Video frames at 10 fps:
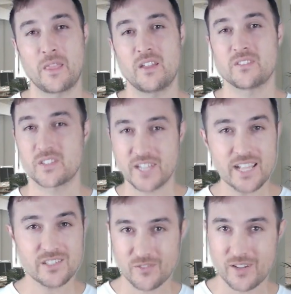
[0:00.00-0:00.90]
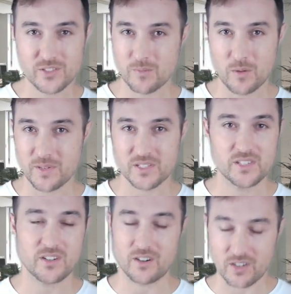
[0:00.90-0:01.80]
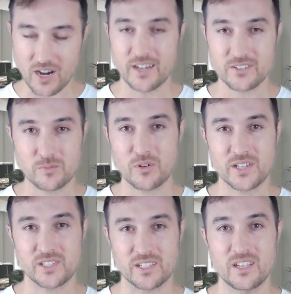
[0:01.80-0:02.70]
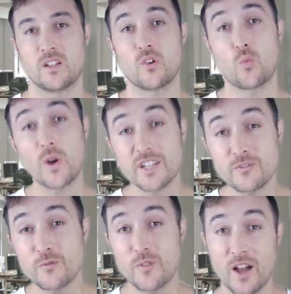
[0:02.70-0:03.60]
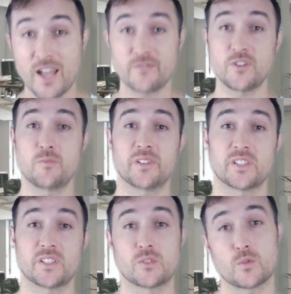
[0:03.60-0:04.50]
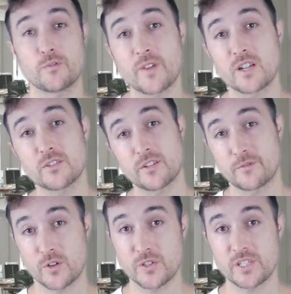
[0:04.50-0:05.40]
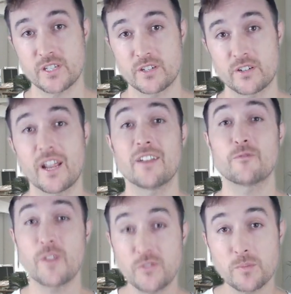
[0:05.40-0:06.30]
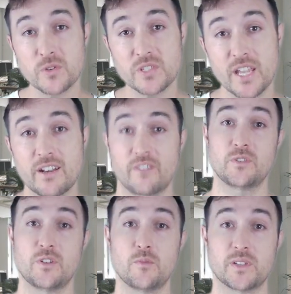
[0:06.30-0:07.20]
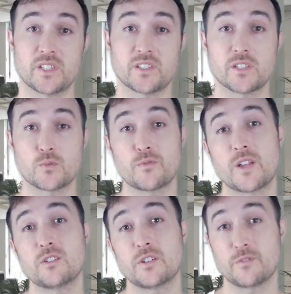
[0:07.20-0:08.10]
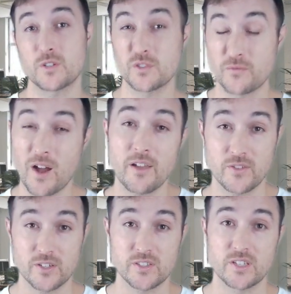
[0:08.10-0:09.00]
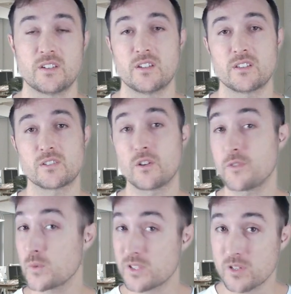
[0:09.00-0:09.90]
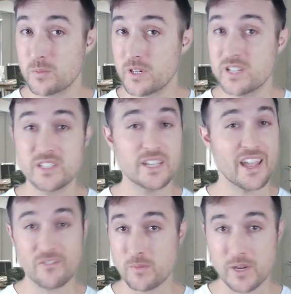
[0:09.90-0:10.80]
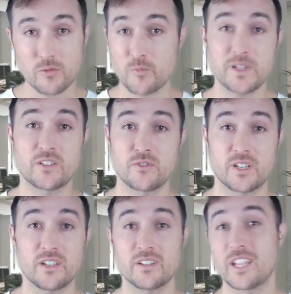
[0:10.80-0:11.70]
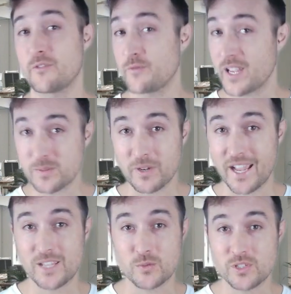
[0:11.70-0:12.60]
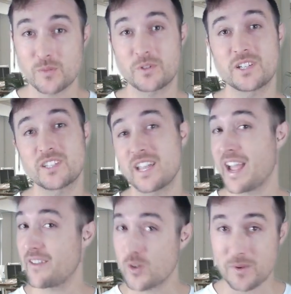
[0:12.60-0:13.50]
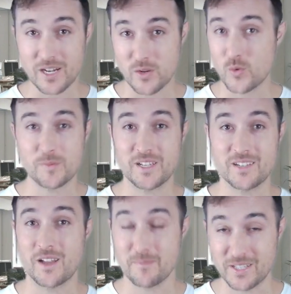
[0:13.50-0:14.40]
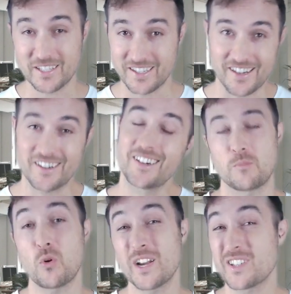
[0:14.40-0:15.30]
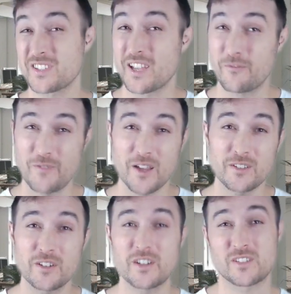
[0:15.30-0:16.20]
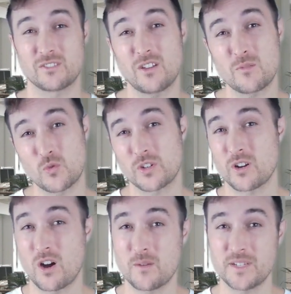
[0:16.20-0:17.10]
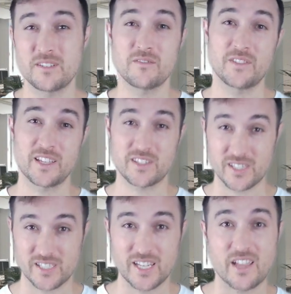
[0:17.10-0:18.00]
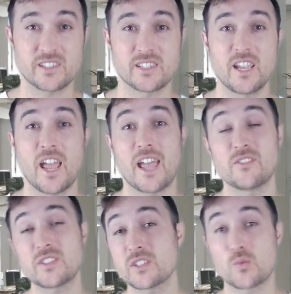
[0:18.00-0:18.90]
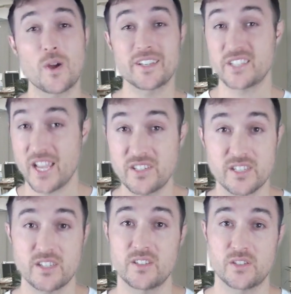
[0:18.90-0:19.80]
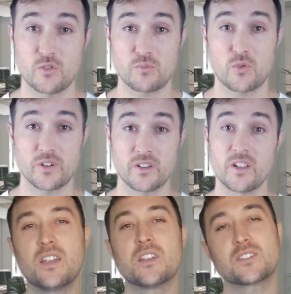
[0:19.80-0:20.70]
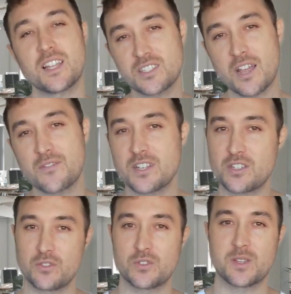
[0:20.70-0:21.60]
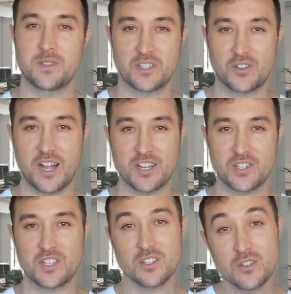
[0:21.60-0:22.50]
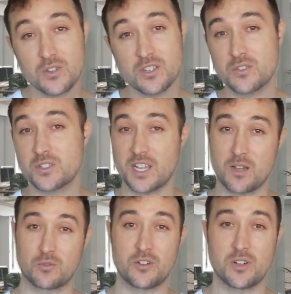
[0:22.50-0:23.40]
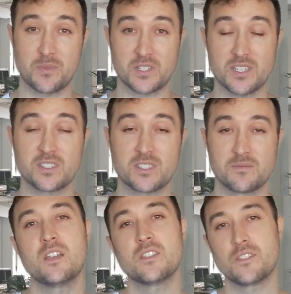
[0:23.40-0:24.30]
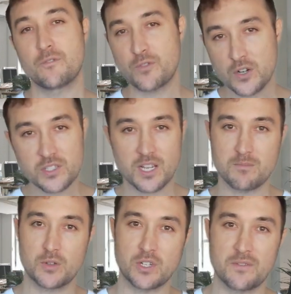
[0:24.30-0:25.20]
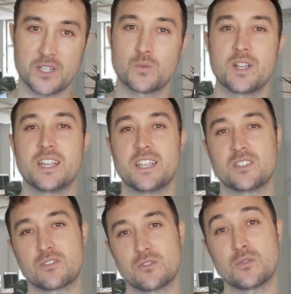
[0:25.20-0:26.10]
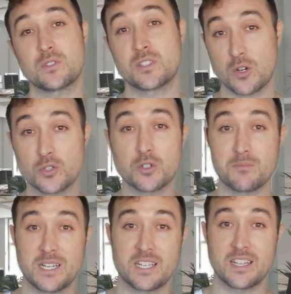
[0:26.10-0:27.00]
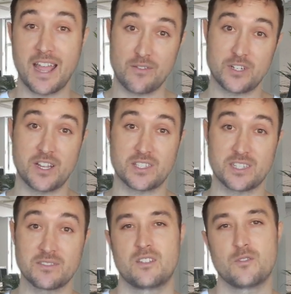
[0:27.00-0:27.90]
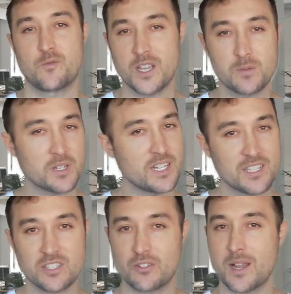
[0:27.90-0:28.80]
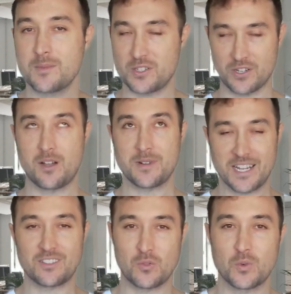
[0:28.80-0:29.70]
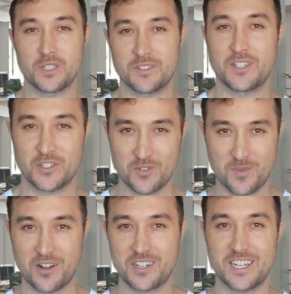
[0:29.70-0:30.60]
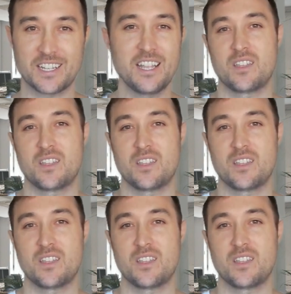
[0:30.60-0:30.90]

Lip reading: The stats around small business are kind of depressing. 1 in 5 new businesses will fail in their first year, and 50% of new businesses will fail in their first 5 years. So if it was super easy, everybody would be doing it. If Facebook ads were super easy, everybody would be a millionaire. Point is that failure is a lot more common than success. And this is why testing is so important. So let's dive into some of these strategies that you can use to help grow your business. The first and most obvious one is through social media advertising. Facebook and Instagram dominate the world of digital marketing.